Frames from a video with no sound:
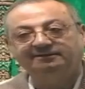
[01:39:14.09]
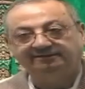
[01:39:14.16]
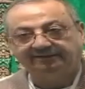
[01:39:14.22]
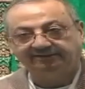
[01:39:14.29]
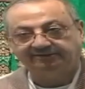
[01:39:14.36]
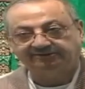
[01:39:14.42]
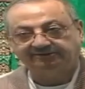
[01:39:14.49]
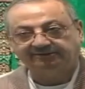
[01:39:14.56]

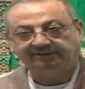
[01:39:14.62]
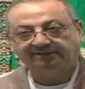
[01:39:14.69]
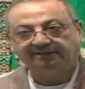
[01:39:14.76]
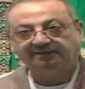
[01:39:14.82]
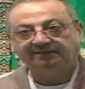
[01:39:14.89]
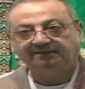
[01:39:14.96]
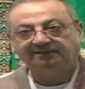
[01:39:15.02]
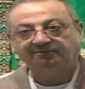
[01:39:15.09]
there is
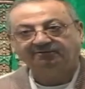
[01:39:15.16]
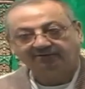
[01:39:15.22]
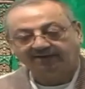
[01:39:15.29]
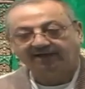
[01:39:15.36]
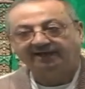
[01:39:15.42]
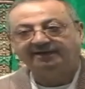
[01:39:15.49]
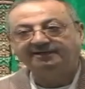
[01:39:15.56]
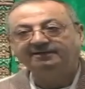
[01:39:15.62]
a
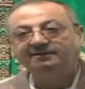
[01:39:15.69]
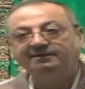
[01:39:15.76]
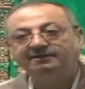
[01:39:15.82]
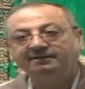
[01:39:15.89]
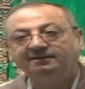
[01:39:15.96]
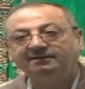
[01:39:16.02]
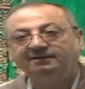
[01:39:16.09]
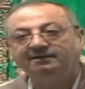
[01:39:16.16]
line.
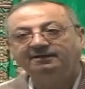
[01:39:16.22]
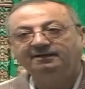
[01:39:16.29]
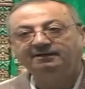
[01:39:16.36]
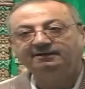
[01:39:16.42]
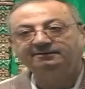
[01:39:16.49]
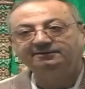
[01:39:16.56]
Huh?